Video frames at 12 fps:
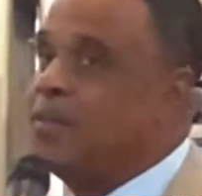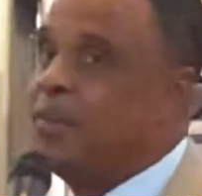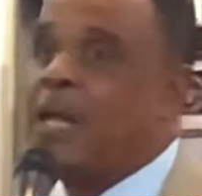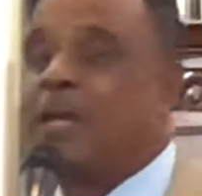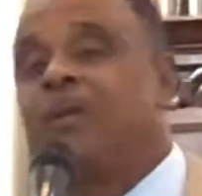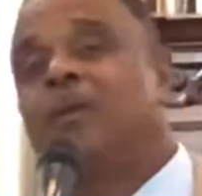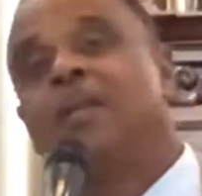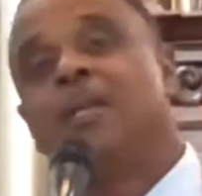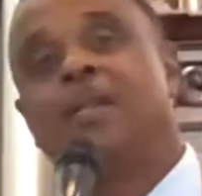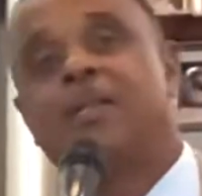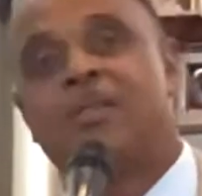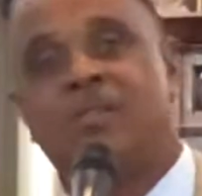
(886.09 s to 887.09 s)
Not
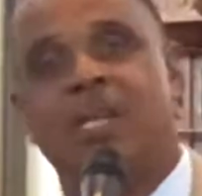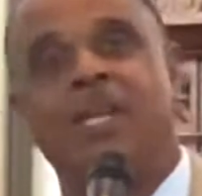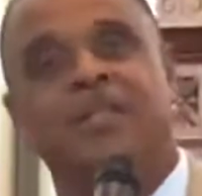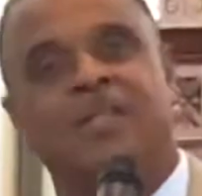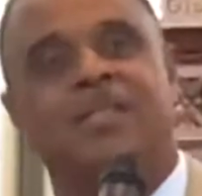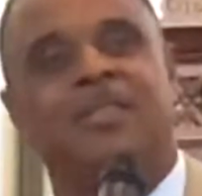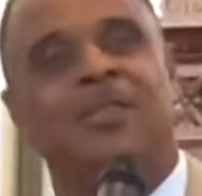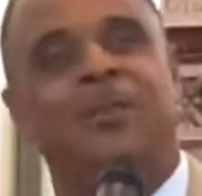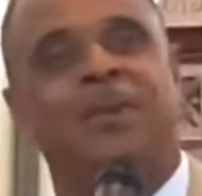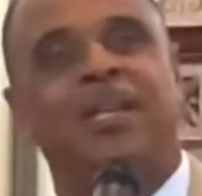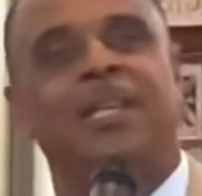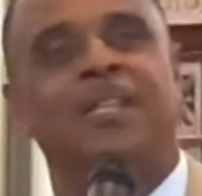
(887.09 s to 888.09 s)
only is Jesus
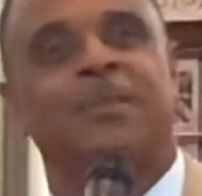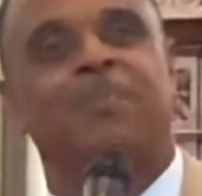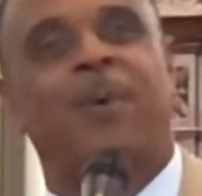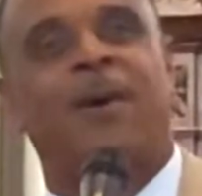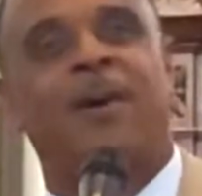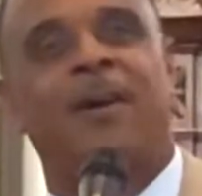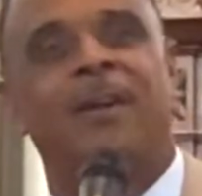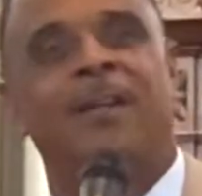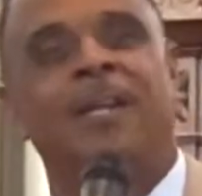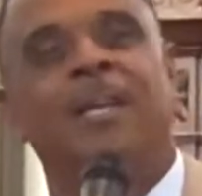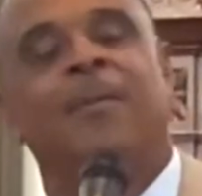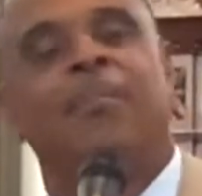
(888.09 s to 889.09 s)
doing his part,
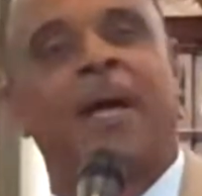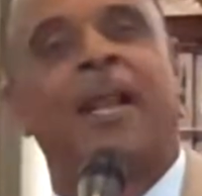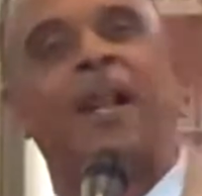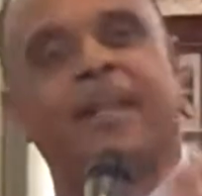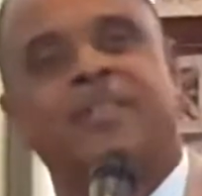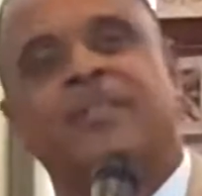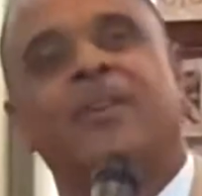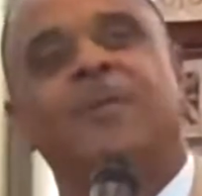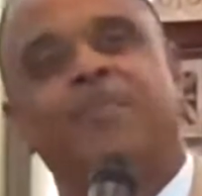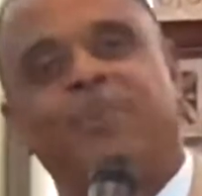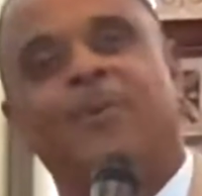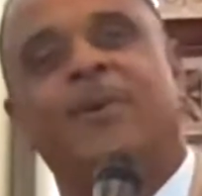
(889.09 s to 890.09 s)
but at a
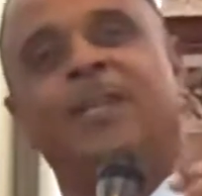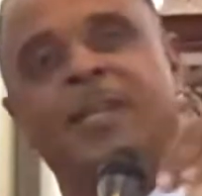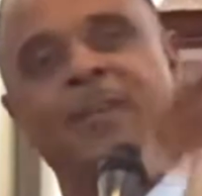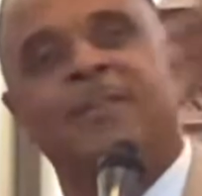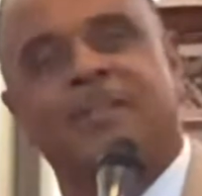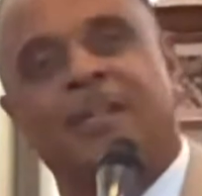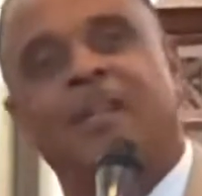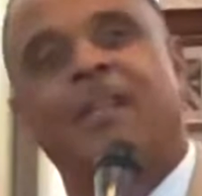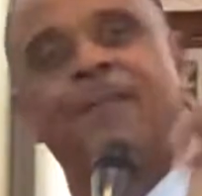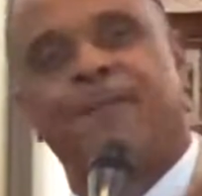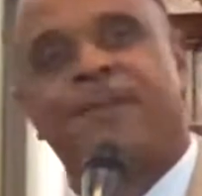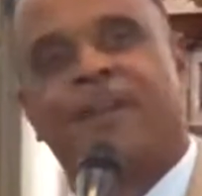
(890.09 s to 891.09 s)
certain point, here's
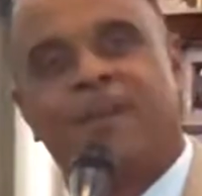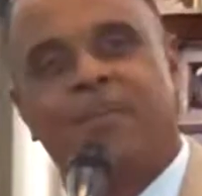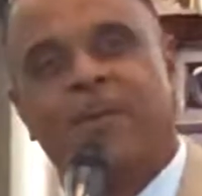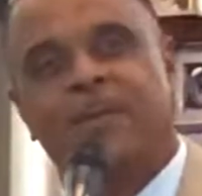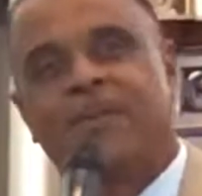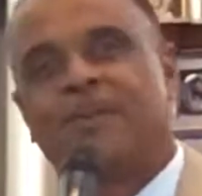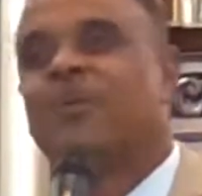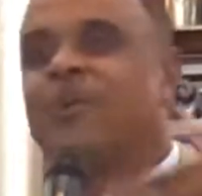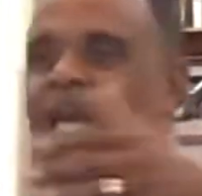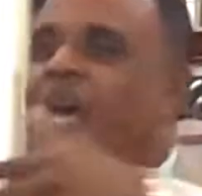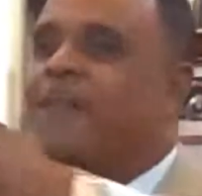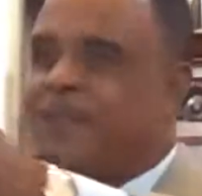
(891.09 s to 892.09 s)
another fundamentals. We
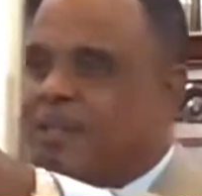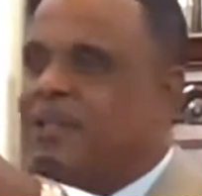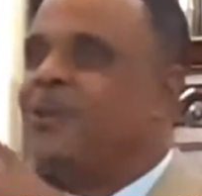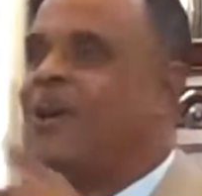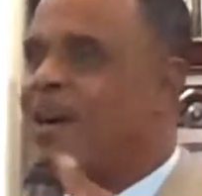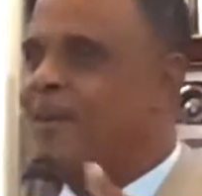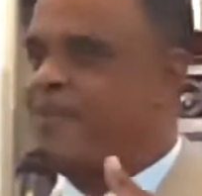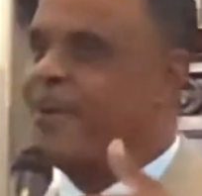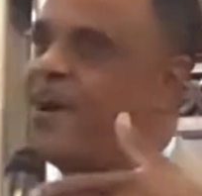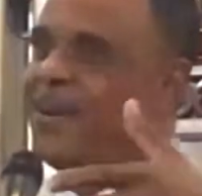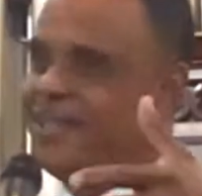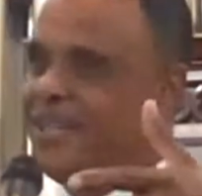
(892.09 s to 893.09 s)
have to do our
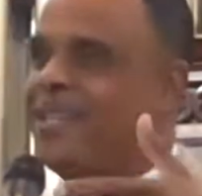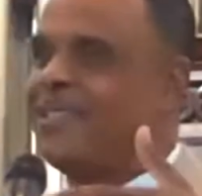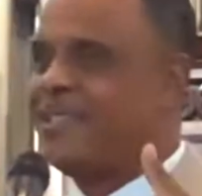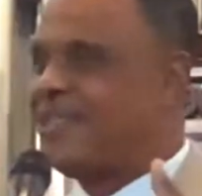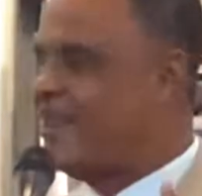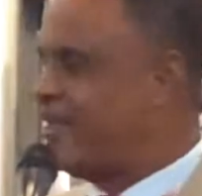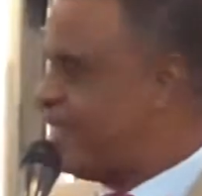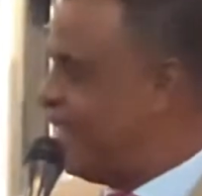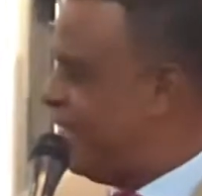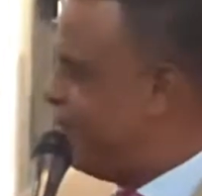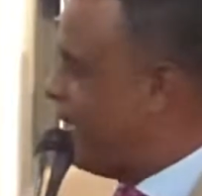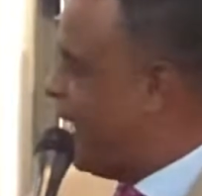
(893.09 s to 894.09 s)
part. Let the church
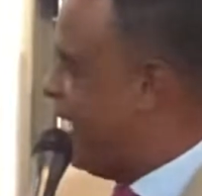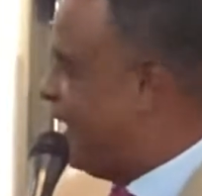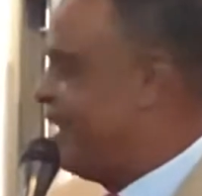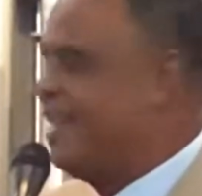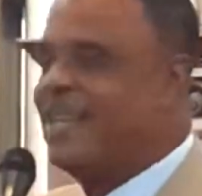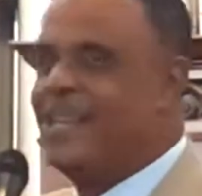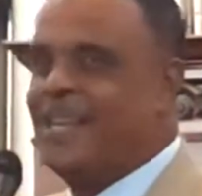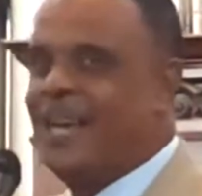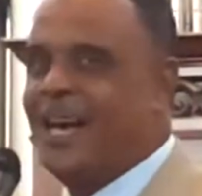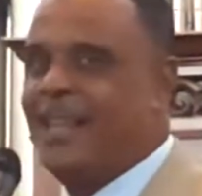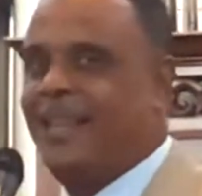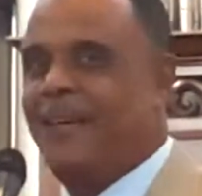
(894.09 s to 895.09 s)
say amen.
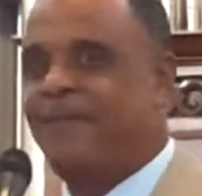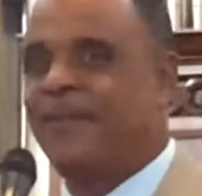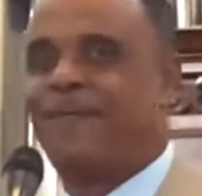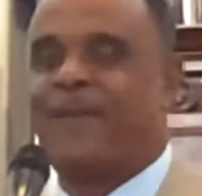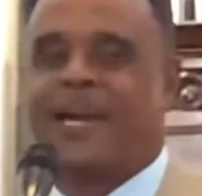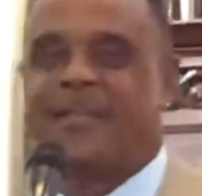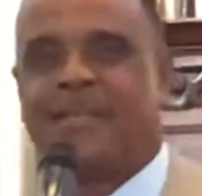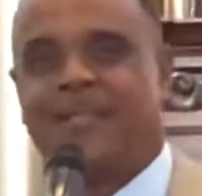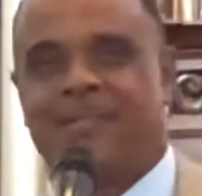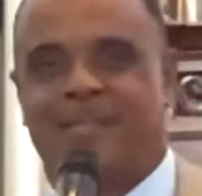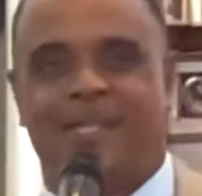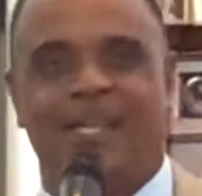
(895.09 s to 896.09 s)
I love the fact
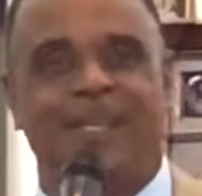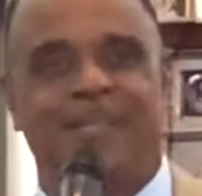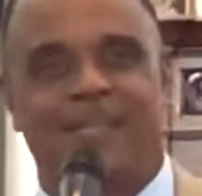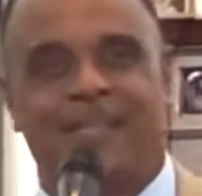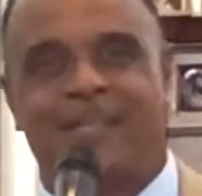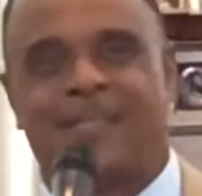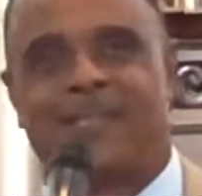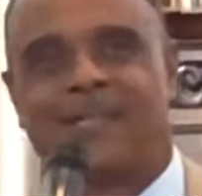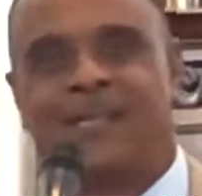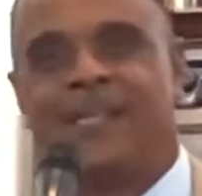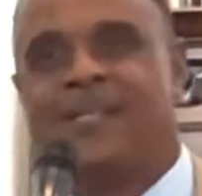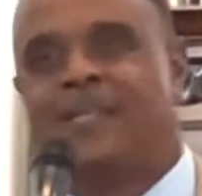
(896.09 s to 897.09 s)
that
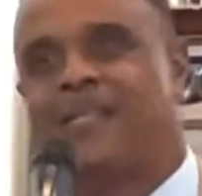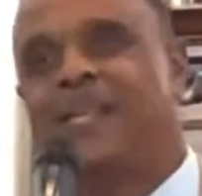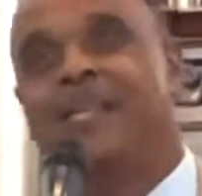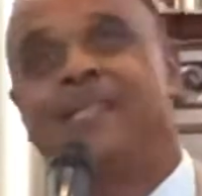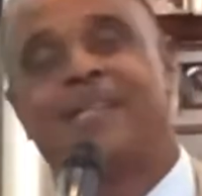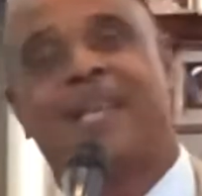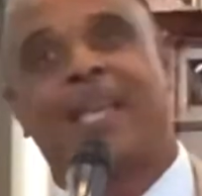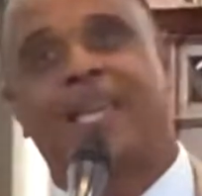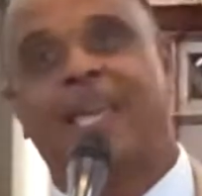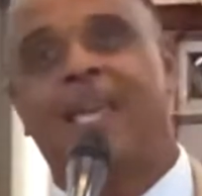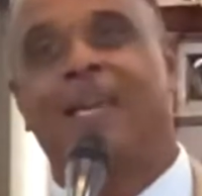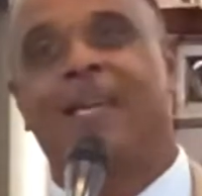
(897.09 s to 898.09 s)
Jesus sees
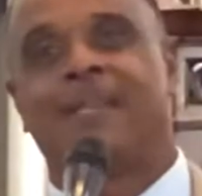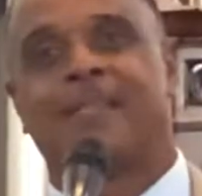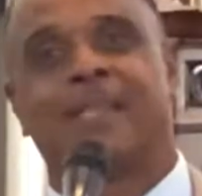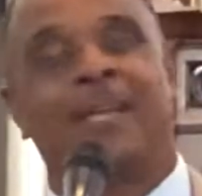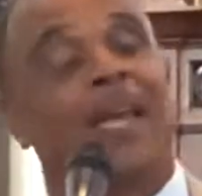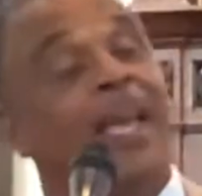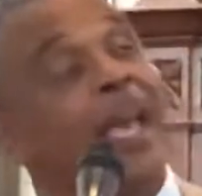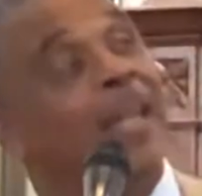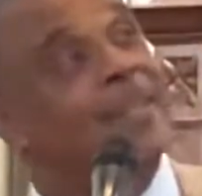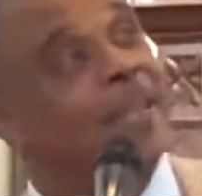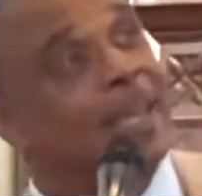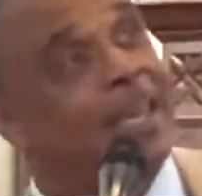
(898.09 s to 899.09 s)
Zacchaeus,
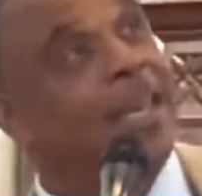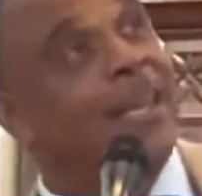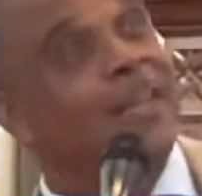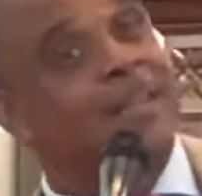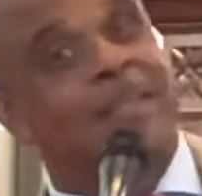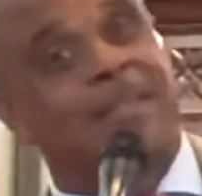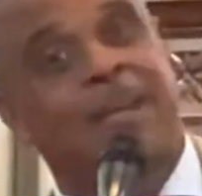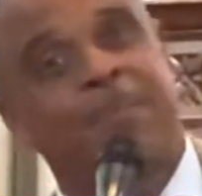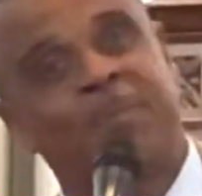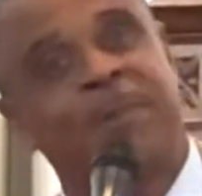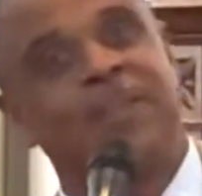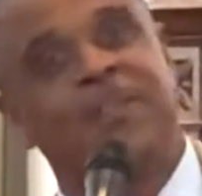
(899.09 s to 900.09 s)
and Zacchaeus is
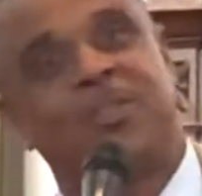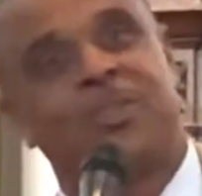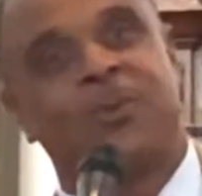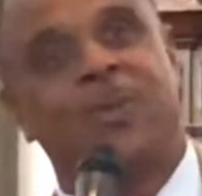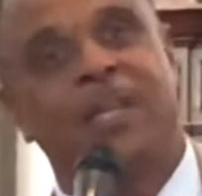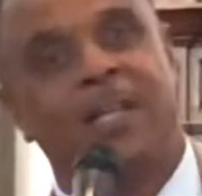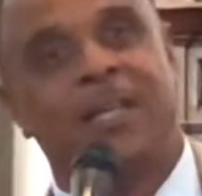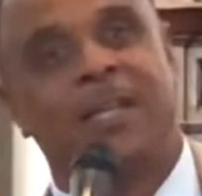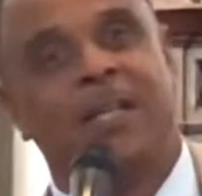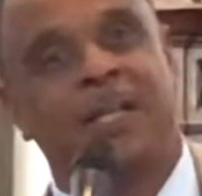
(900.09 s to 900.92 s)
up in the tree.